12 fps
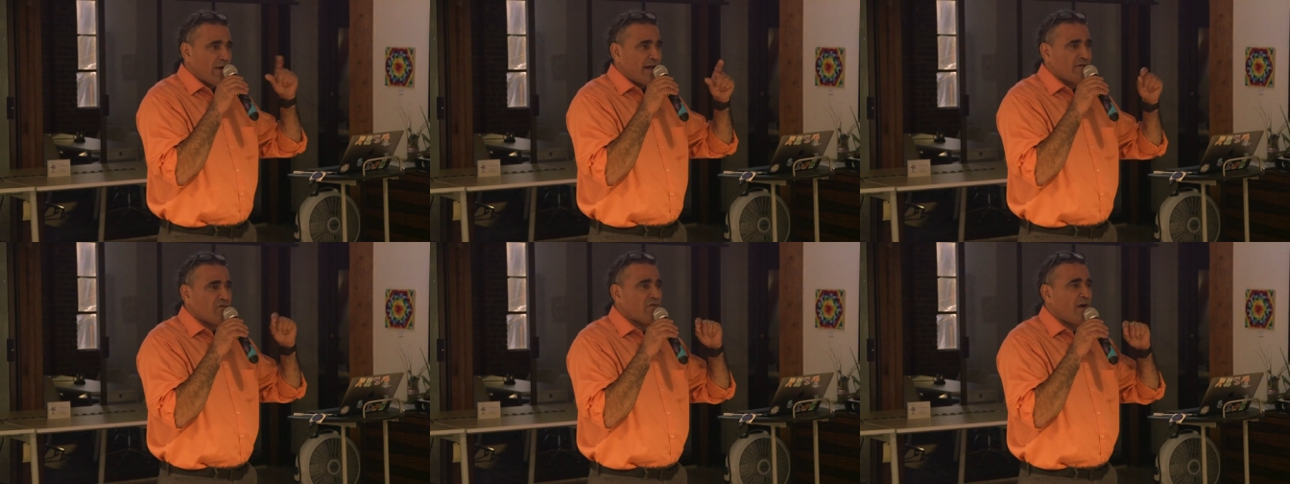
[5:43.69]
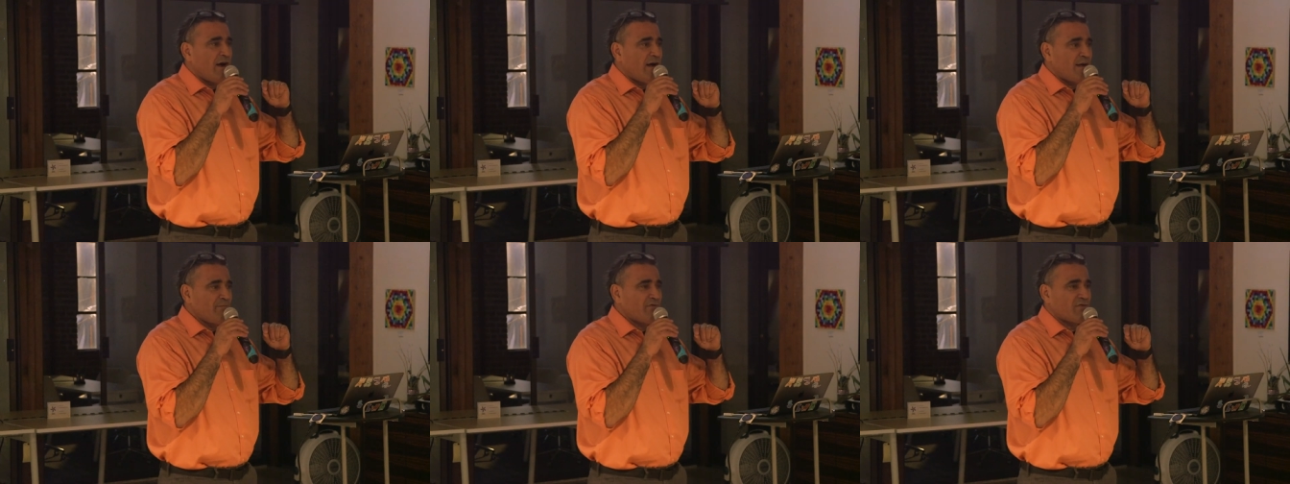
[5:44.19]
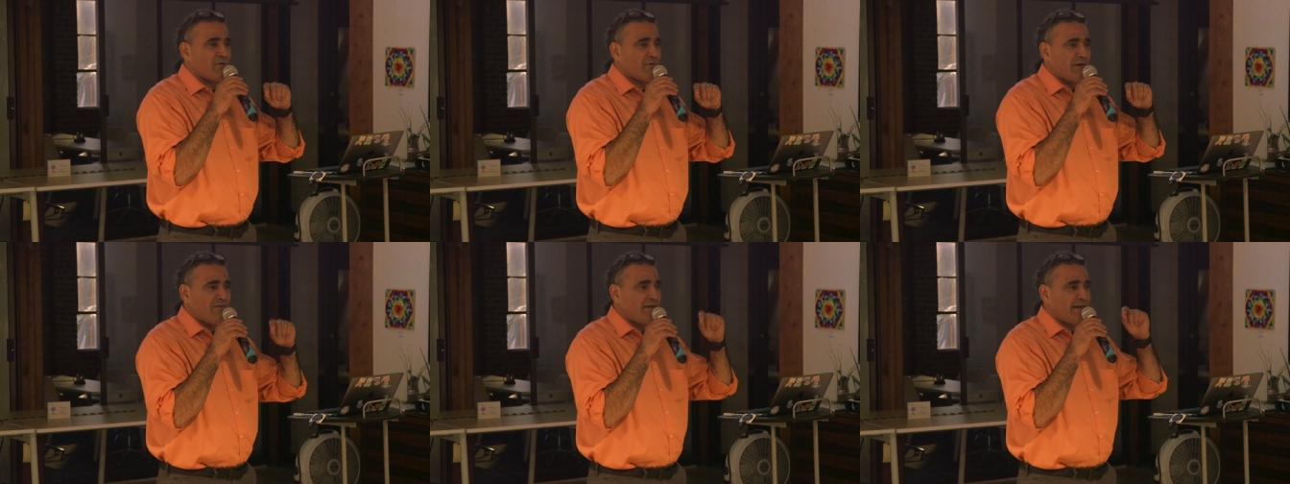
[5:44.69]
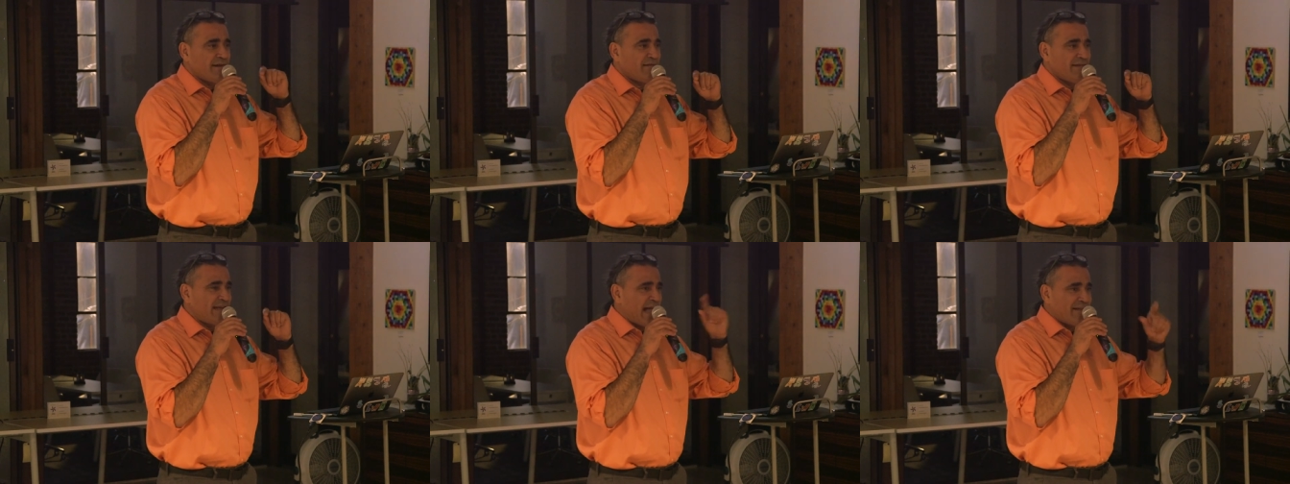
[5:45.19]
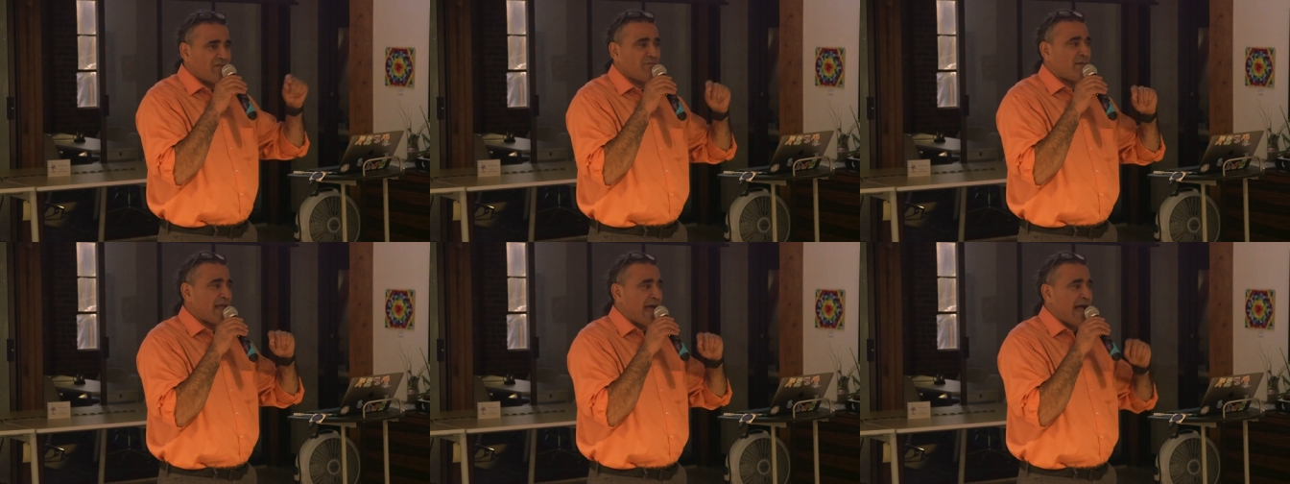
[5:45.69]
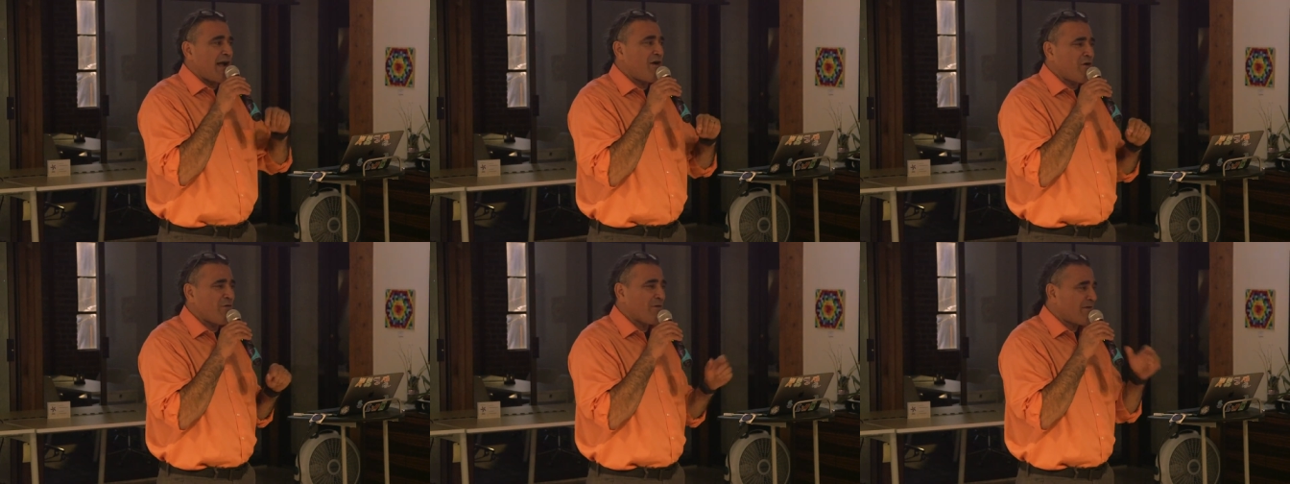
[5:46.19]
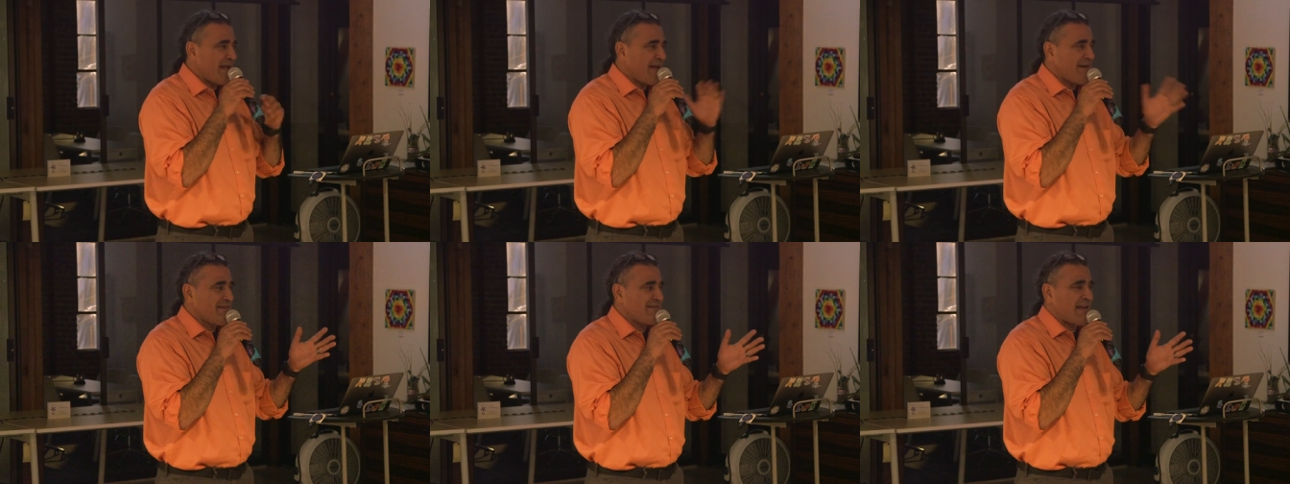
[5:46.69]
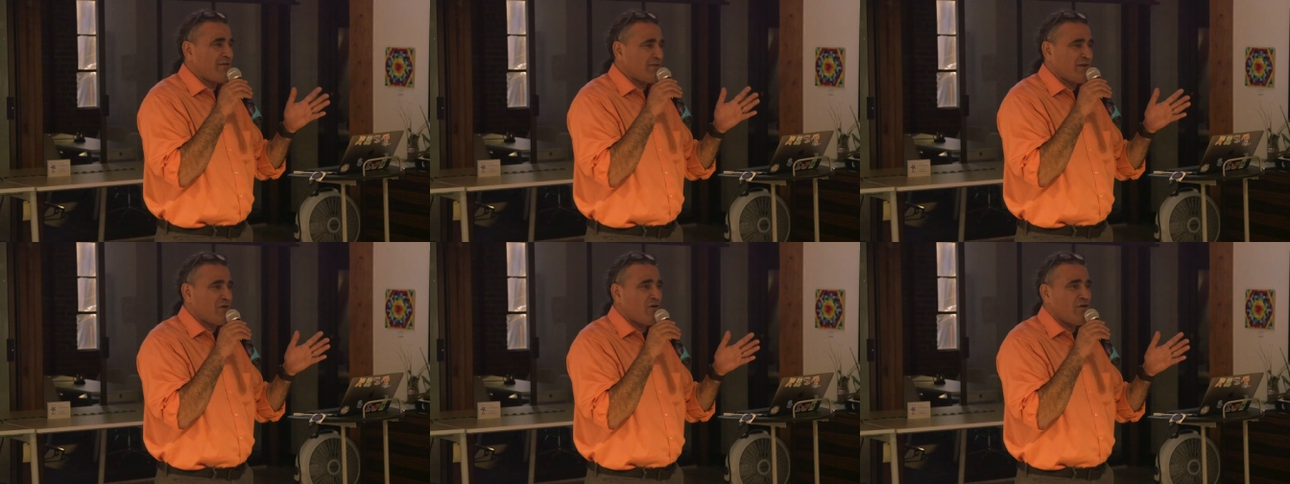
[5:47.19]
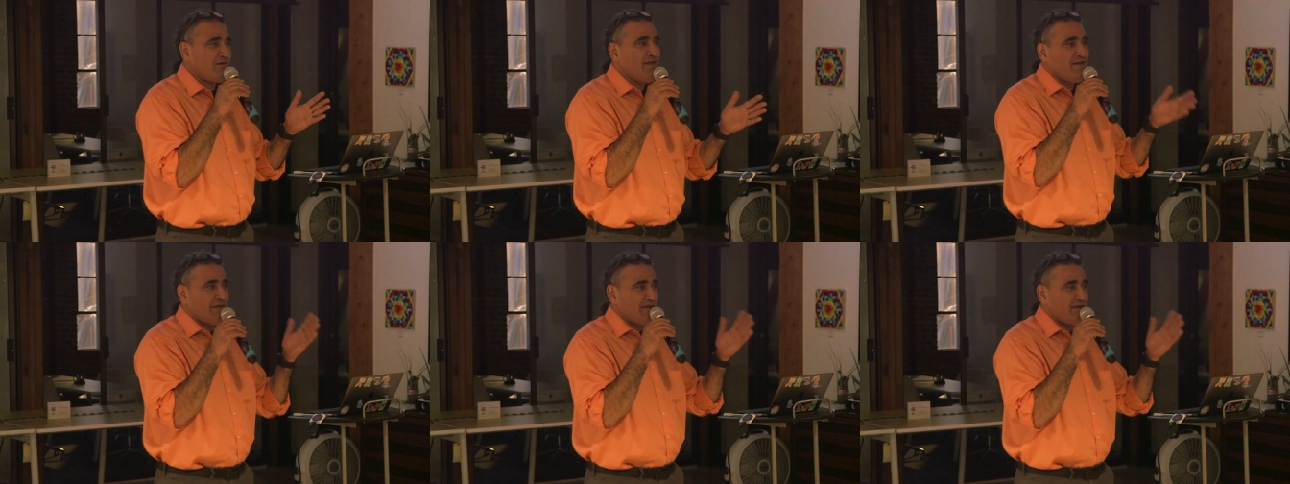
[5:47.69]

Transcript: raindrops or even a cat's meow or any sound at all.